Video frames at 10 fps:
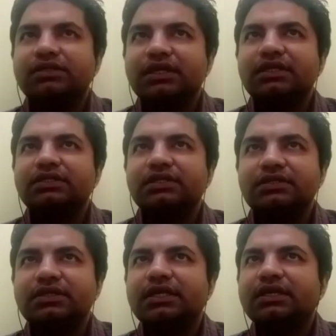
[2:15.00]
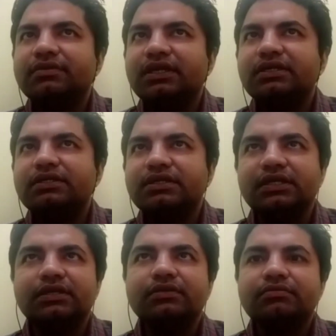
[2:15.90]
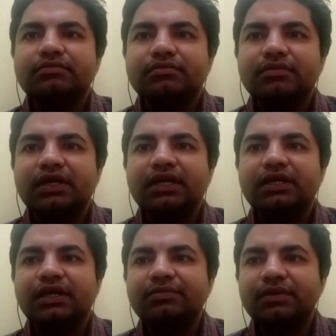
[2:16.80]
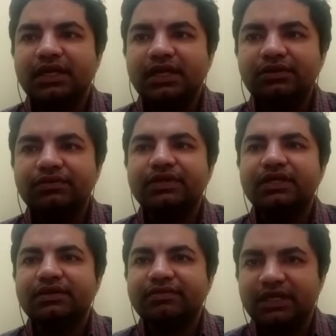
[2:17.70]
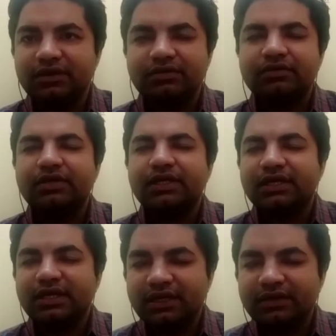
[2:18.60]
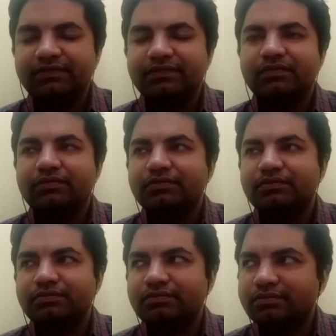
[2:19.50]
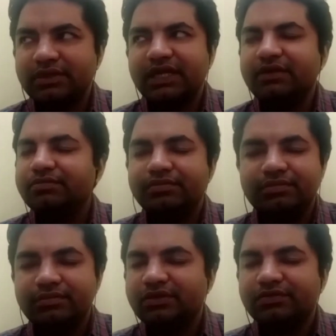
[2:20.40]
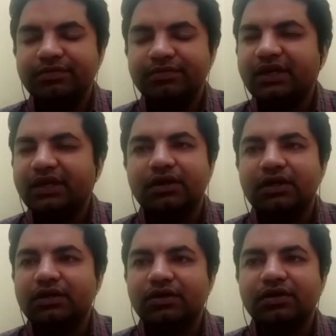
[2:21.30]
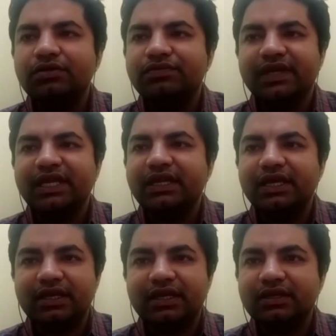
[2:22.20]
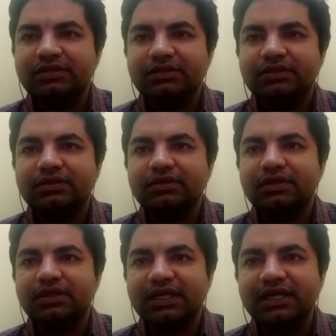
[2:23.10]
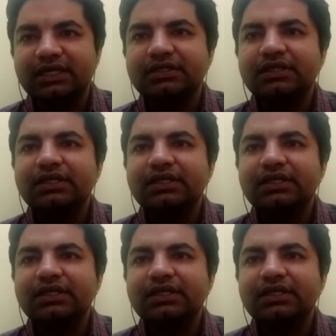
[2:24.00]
I guess it's travel and stay. And I'm trying to figure a way out. I have kind of been talking to FICCI agriculture guys.